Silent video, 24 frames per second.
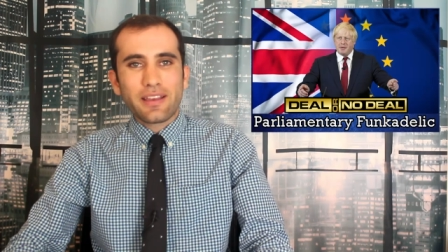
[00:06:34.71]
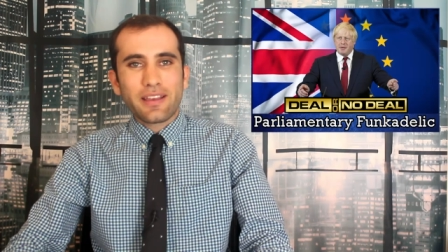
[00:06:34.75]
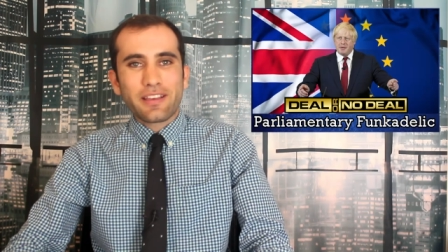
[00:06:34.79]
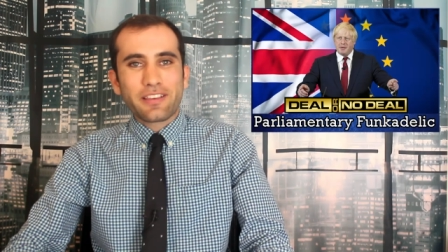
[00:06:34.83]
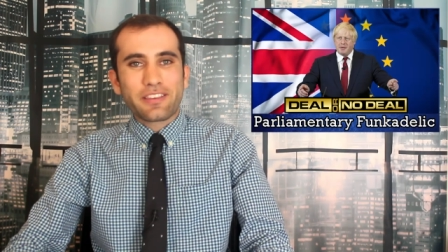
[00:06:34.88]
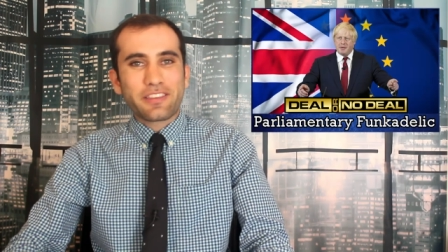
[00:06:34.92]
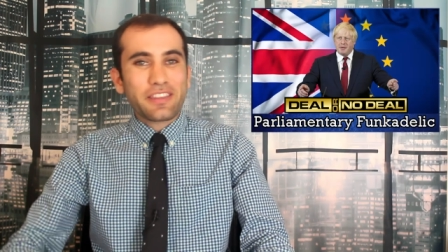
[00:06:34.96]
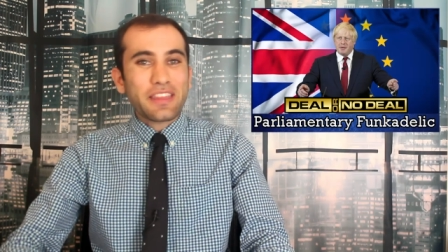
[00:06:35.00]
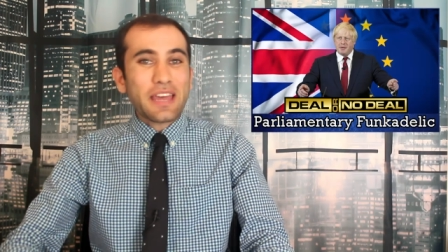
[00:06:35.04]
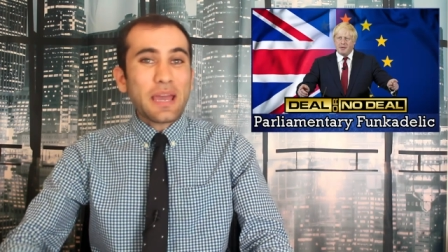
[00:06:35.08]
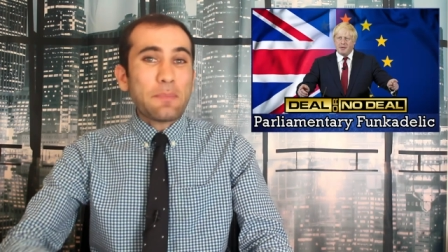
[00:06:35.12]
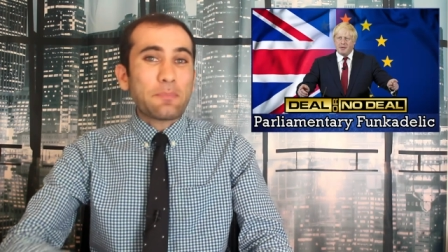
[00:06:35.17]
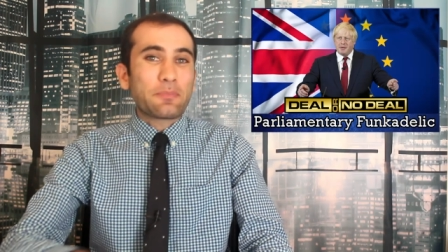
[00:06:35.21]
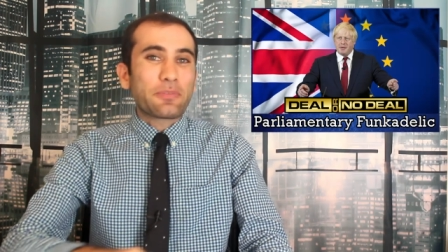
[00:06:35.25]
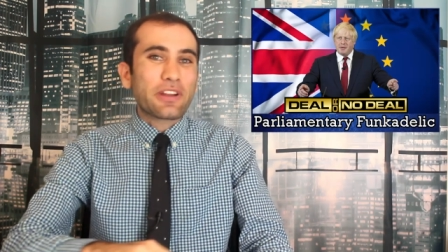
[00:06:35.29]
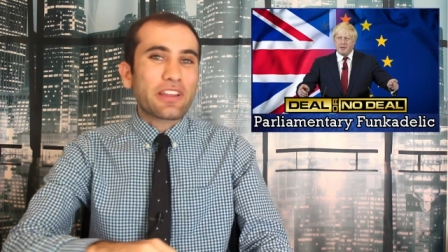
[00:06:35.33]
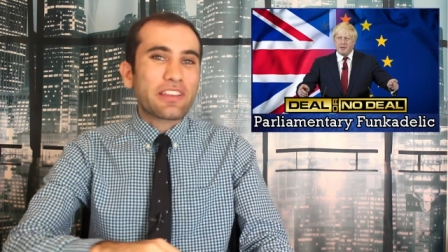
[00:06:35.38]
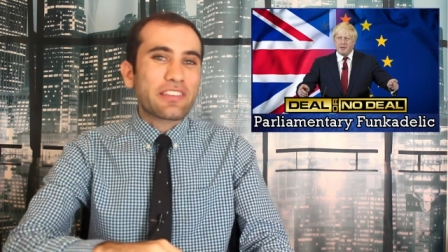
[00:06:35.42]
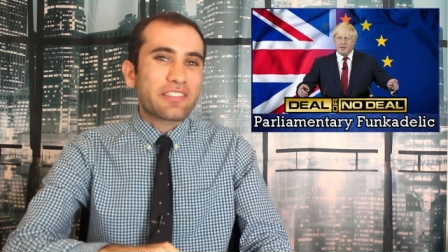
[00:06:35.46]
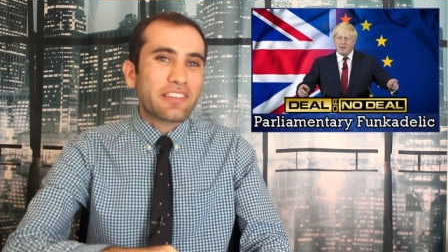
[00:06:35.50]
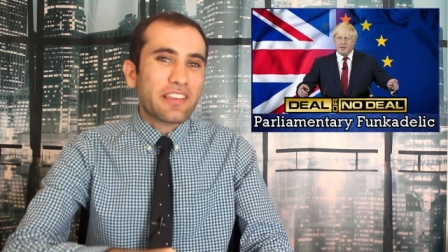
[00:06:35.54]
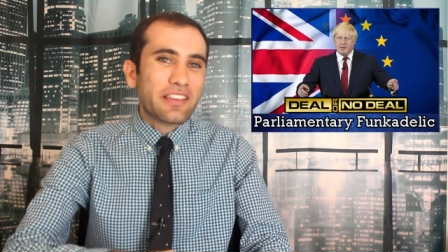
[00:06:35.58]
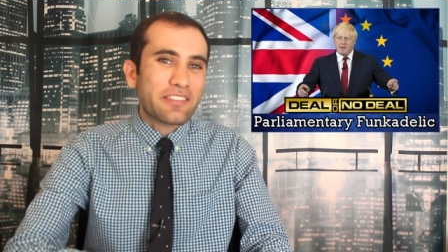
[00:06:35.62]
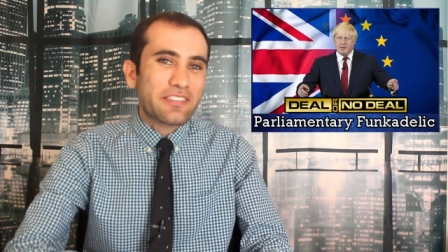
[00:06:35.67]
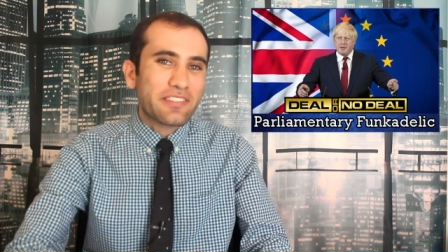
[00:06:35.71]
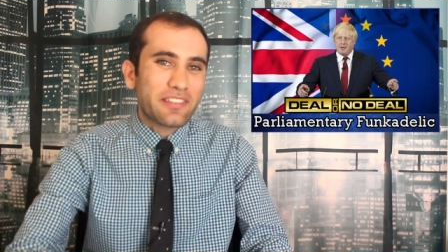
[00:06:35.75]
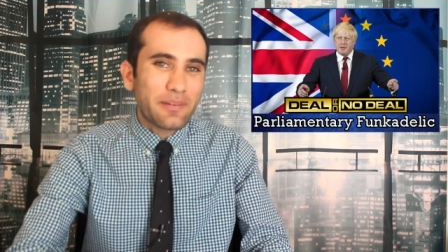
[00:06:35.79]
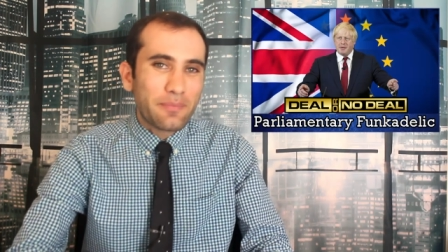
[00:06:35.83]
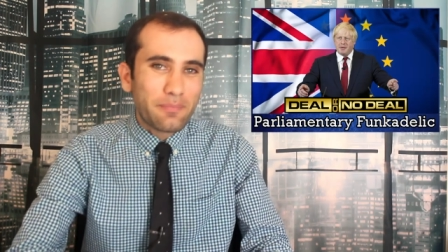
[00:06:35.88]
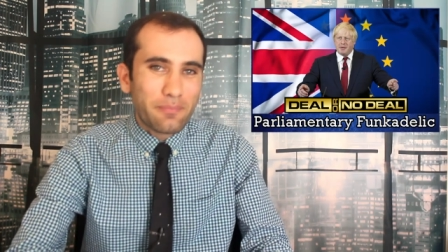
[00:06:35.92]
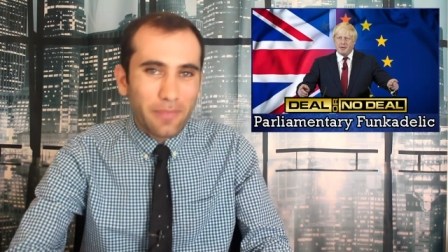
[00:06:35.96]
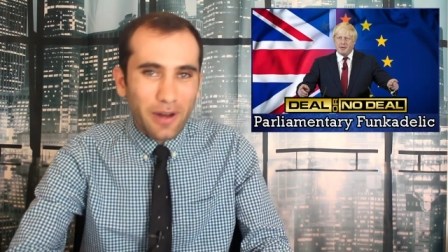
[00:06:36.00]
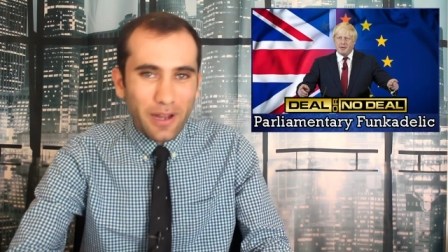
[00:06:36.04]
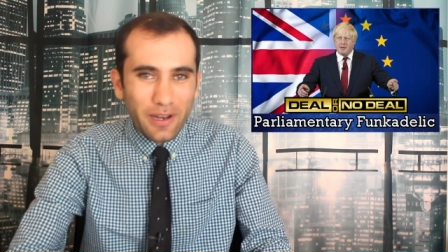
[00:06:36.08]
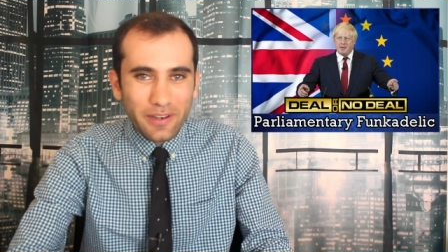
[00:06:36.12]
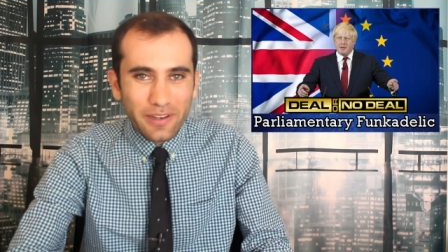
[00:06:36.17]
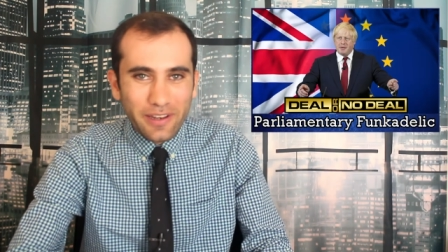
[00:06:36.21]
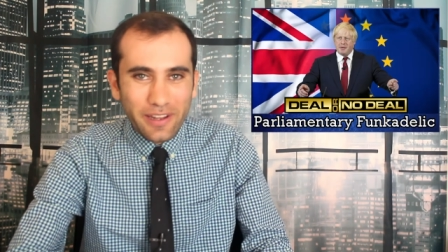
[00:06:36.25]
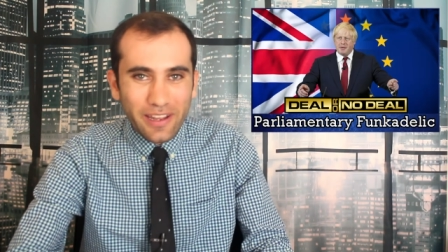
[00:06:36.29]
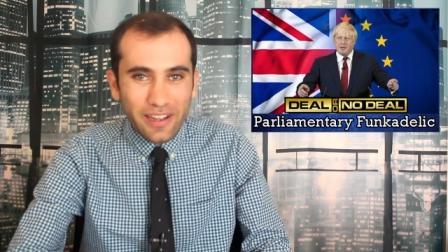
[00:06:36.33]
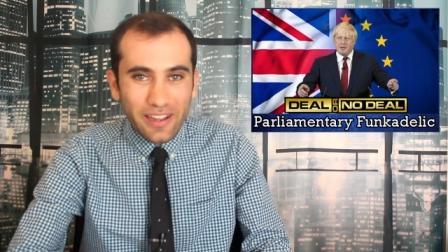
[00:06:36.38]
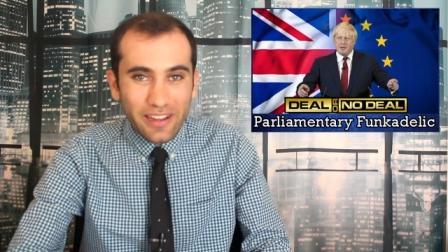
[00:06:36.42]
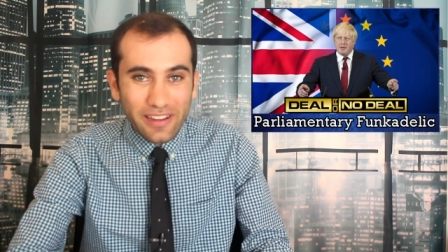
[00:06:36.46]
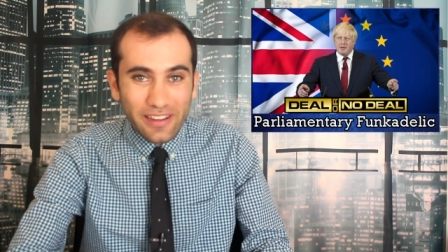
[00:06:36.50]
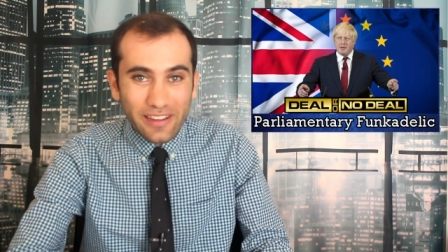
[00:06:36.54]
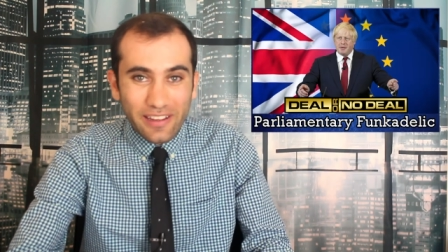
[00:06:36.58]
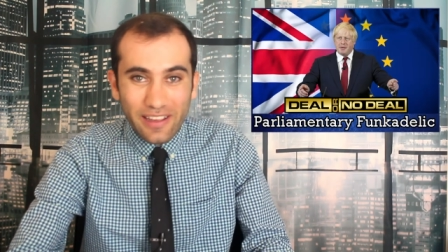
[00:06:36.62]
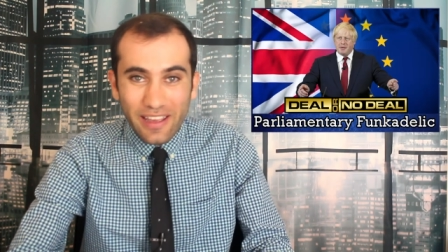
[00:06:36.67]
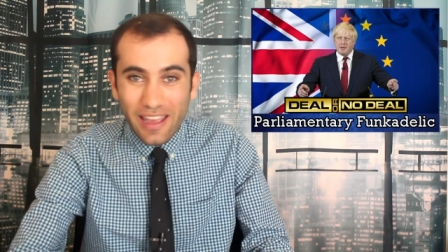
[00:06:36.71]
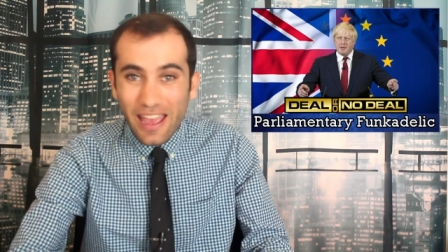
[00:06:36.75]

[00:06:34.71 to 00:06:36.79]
So that brings us to Monday.